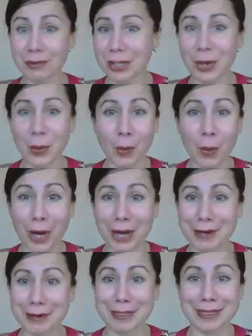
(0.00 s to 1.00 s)
I really don't
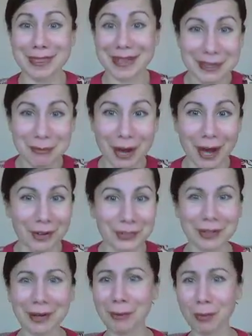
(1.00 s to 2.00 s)
want to think
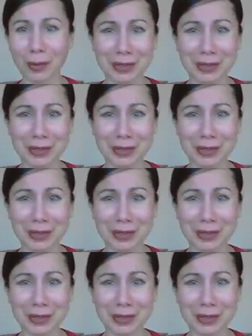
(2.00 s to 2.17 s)
about